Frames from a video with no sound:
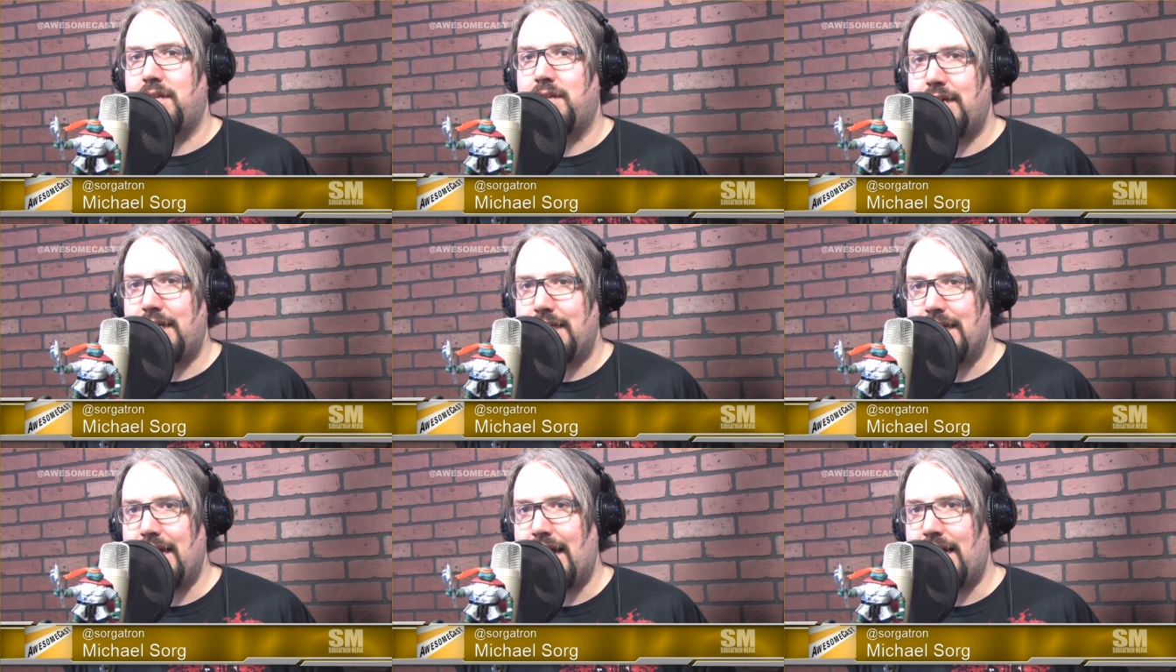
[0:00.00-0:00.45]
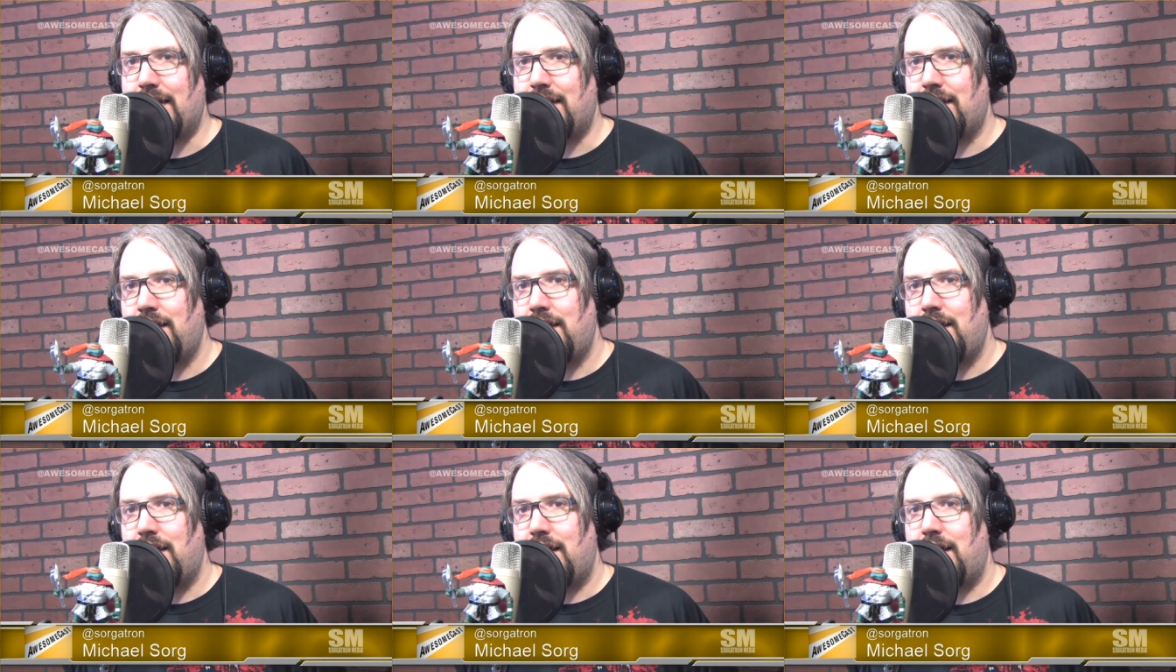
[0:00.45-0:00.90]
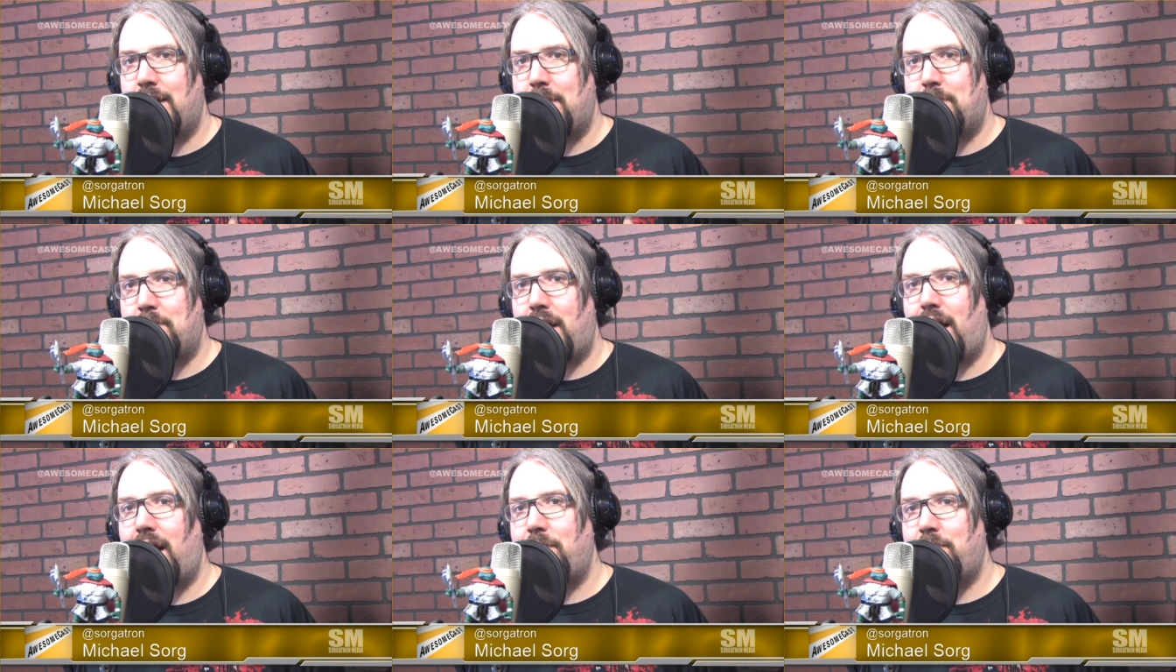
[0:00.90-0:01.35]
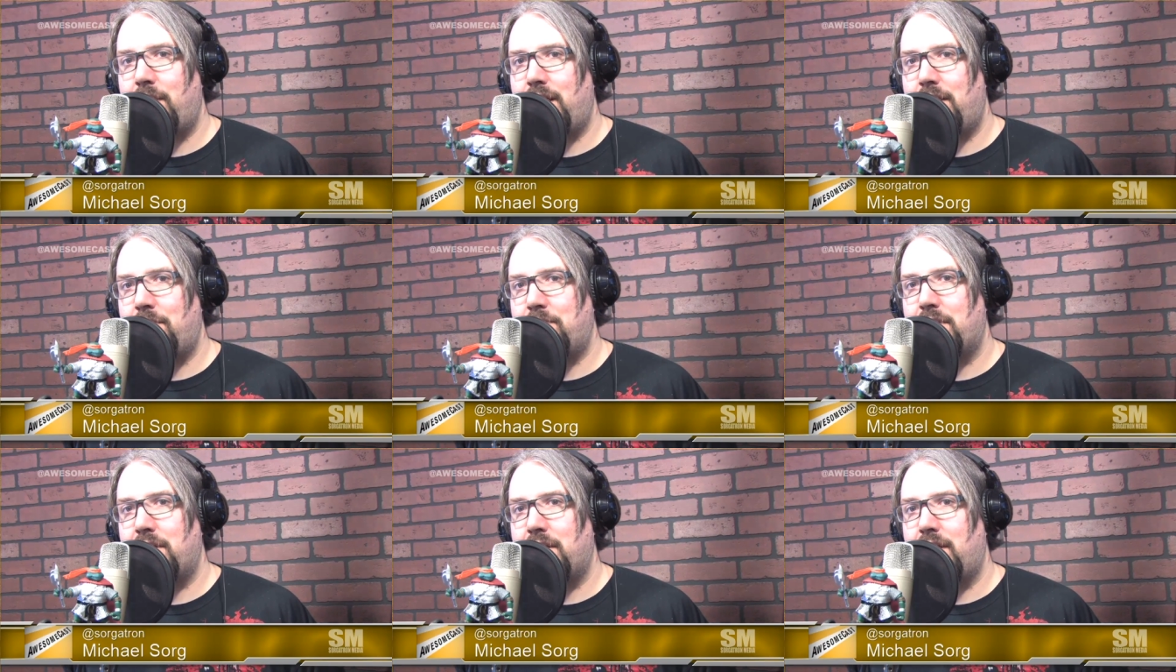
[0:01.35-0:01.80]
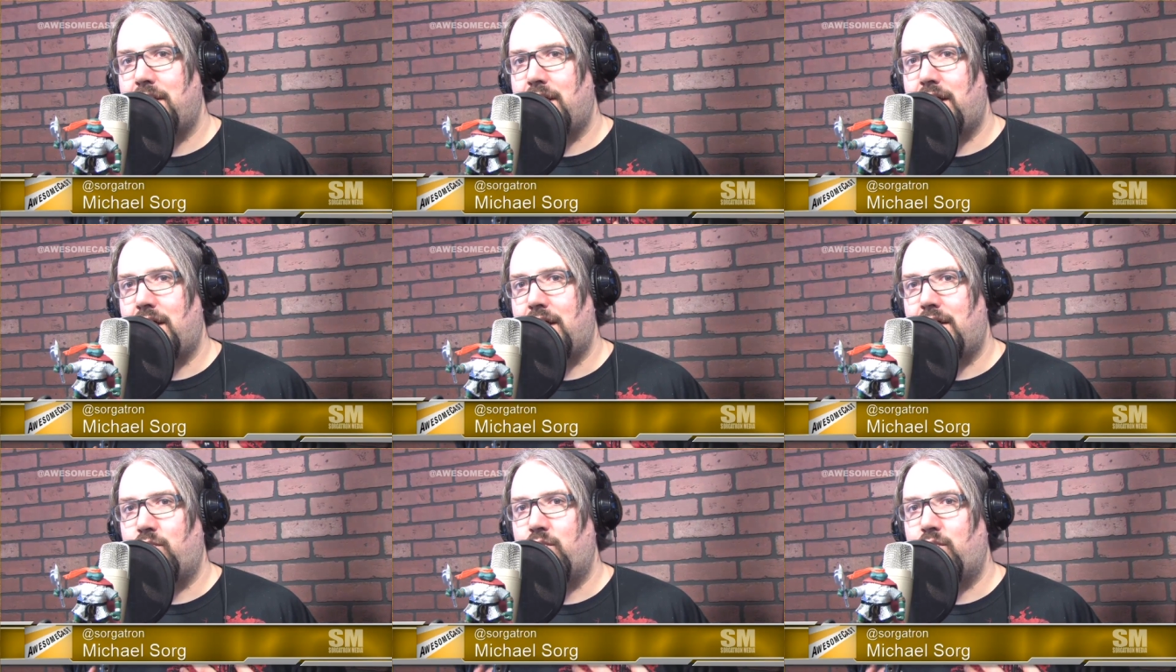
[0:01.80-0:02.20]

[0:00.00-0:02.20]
like that uh, pop up uh,